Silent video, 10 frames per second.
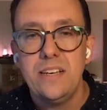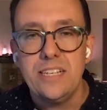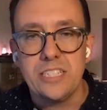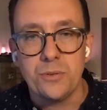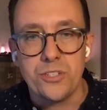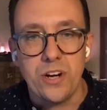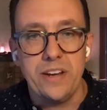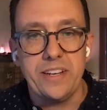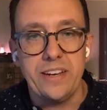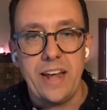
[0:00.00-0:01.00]
as they were trying
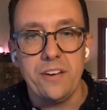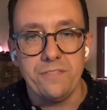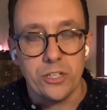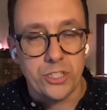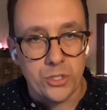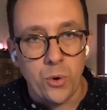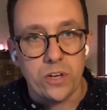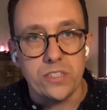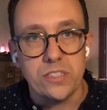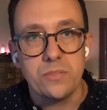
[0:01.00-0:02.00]
to get out of our
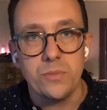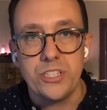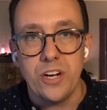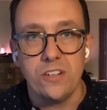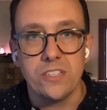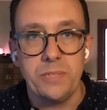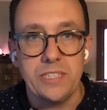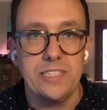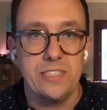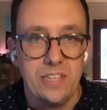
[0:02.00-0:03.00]
stores, which
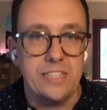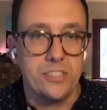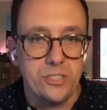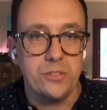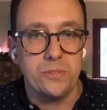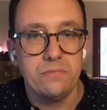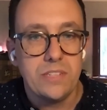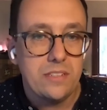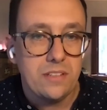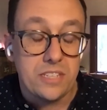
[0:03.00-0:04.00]
ultimately led to
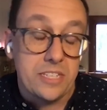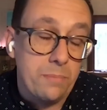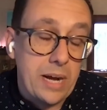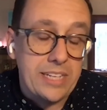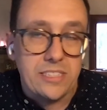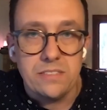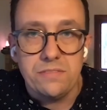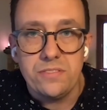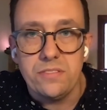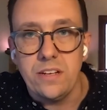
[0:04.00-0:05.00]
the demise of